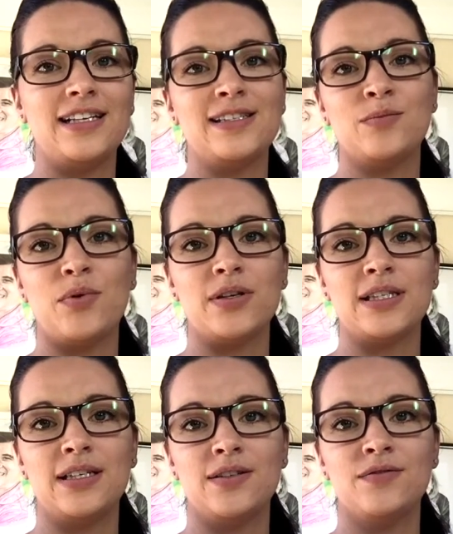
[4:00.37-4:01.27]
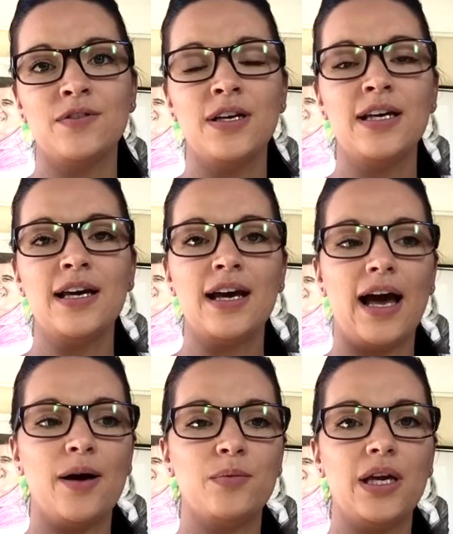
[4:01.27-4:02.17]
isn't positive
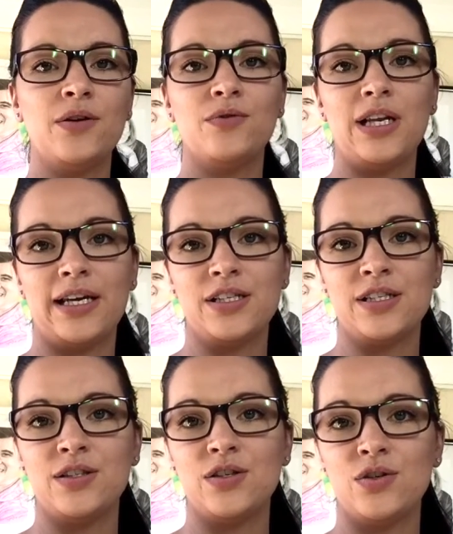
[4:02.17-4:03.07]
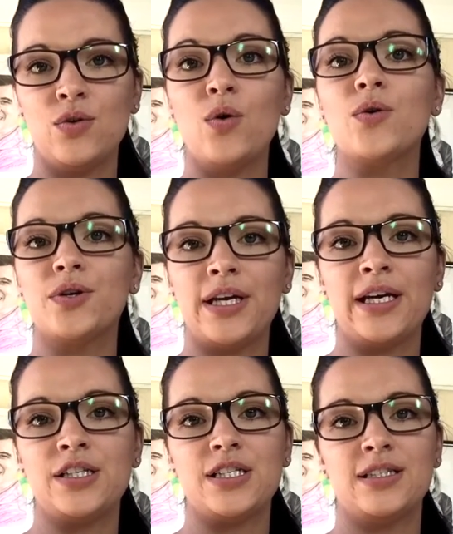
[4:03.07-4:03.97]
in relation to your
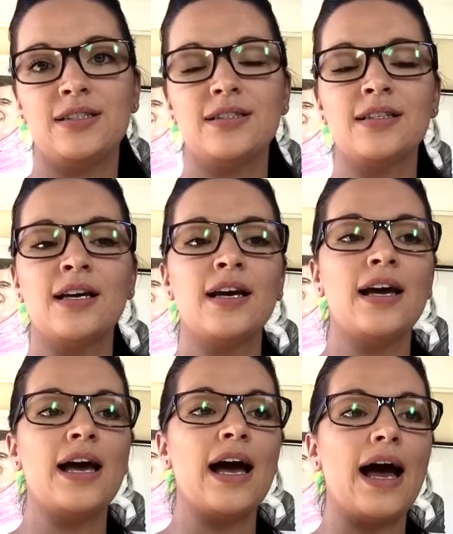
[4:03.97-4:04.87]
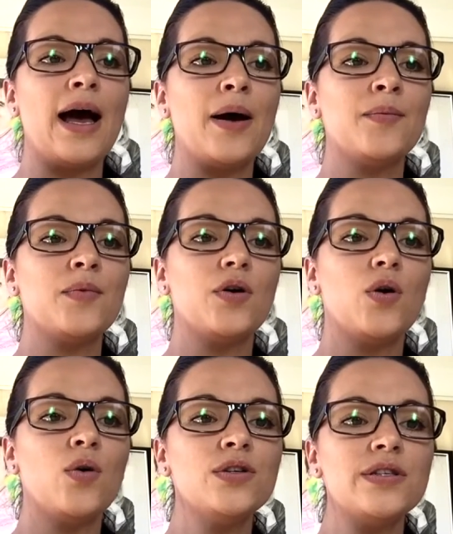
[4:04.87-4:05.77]
creations.
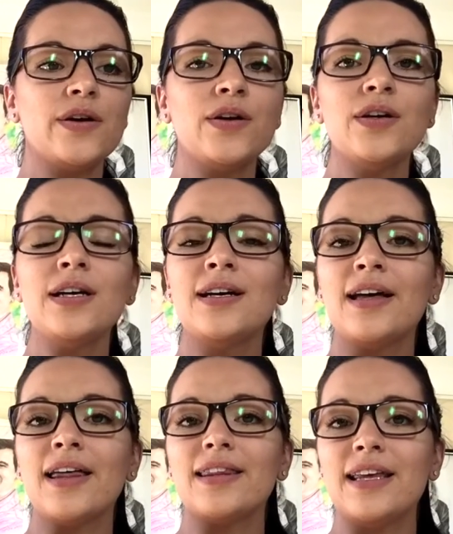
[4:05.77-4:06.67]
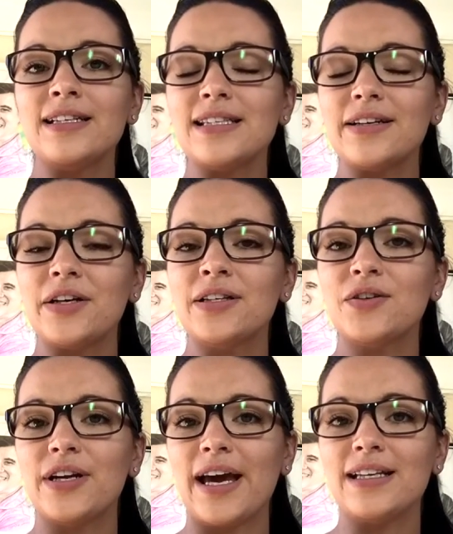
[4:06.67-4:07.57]
Also, things that can
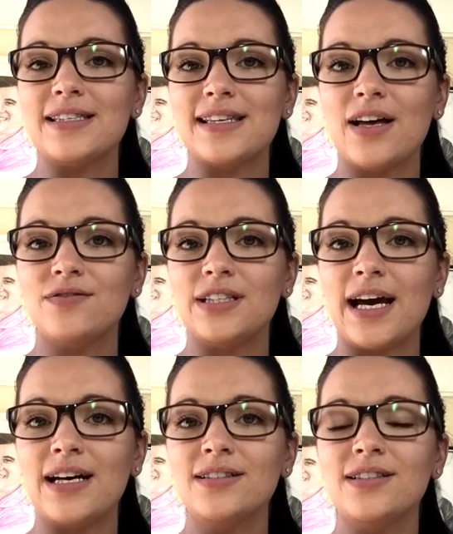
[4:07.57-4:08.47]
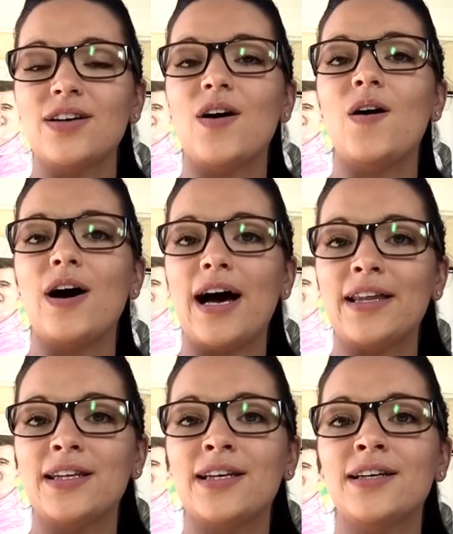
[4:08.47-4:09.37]
create self-doubt are
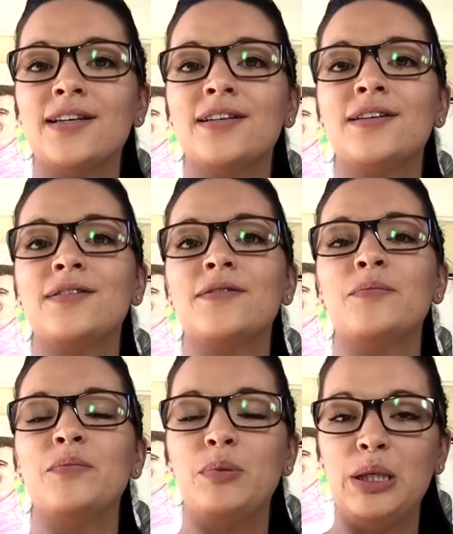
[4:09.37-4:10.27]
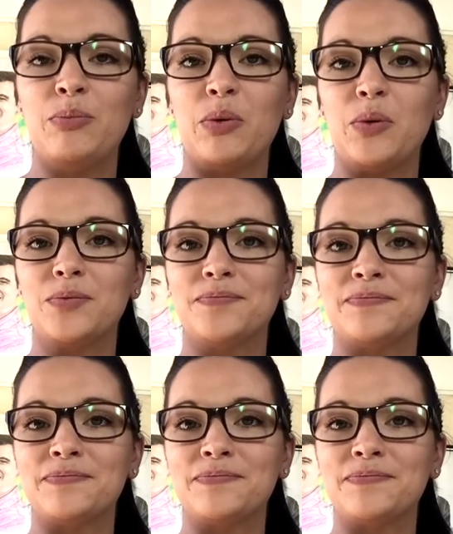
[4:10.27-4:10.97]
other people.